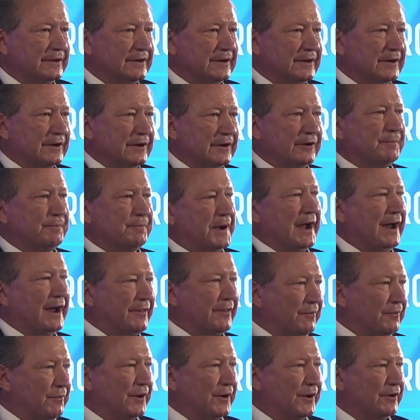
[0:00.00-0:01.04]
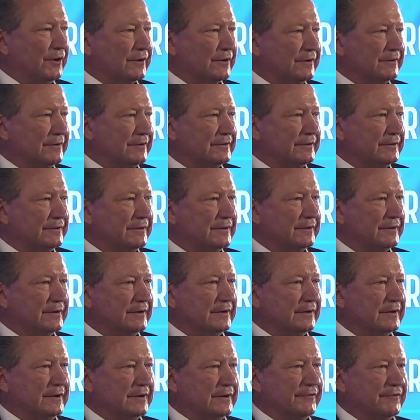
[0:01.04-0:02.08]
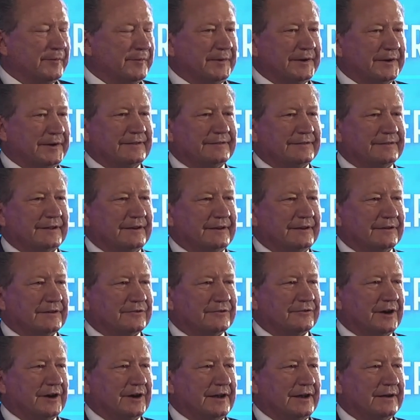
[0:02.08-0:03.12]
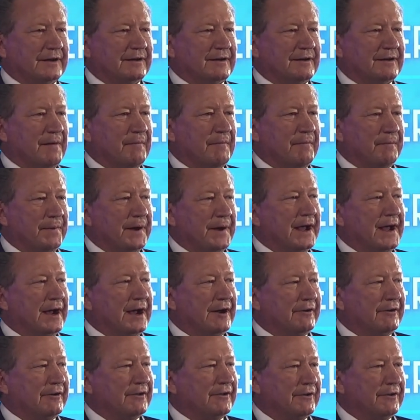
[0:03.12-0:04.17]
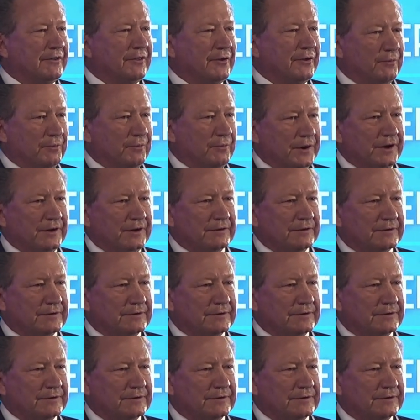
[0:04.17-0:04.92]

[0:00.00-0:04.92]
could power the world from a desert in Australia. Power the world.